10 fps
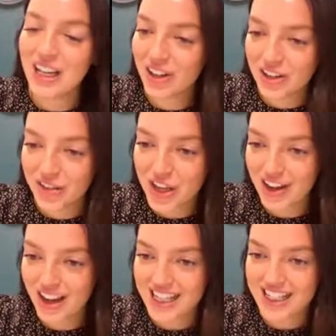lot of
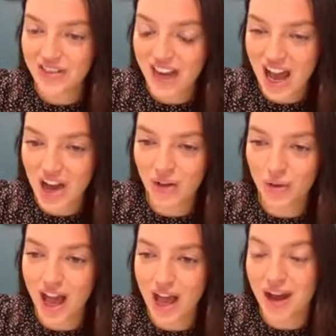you guys have
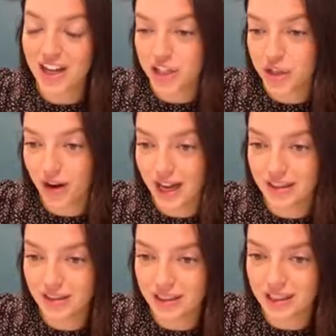now actually
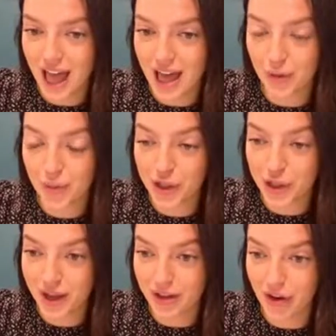trialed
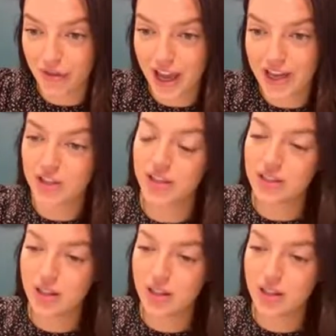commercial bank verification.